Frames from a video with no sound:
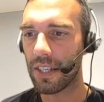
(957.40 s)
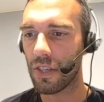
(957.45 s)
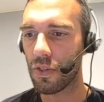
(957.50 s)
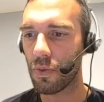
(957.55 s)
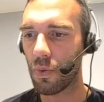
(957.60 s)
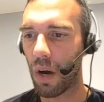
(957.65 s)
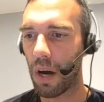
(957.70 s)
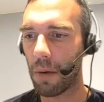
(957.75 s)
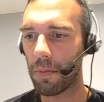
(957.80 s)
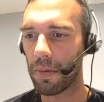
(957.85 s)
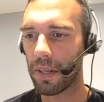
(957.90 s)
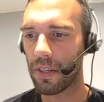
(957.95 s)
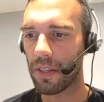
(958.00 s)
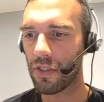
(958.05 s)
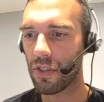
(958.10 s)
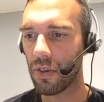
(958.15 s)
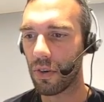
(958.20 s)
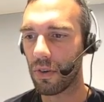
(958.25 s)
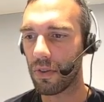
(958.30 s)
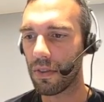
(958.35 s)
And as a
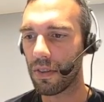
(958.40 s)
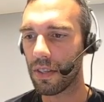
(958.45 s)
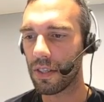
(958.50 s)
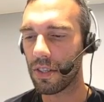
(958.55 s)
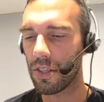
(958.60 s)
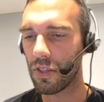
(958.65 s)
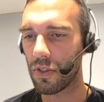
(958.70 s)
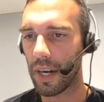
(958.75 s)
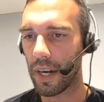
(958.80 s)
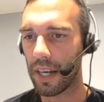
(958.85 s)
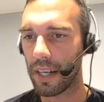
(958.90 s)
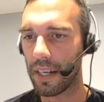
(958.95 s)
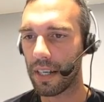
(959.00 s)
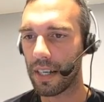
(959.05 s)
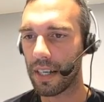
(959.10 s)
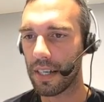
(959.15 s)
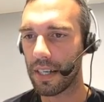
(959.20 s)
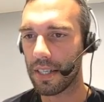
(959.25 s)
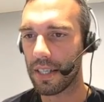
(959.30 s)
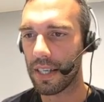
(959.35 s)
Swampert, so this is
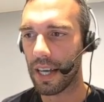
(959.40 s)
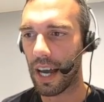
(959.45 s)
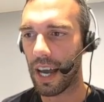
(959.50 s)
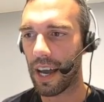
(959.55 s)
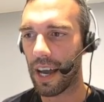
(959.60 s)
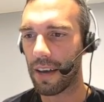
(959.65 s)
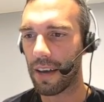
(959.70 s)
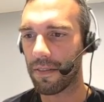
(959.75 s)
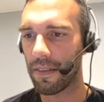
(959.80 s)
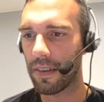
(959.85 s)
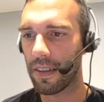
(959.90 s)
great because I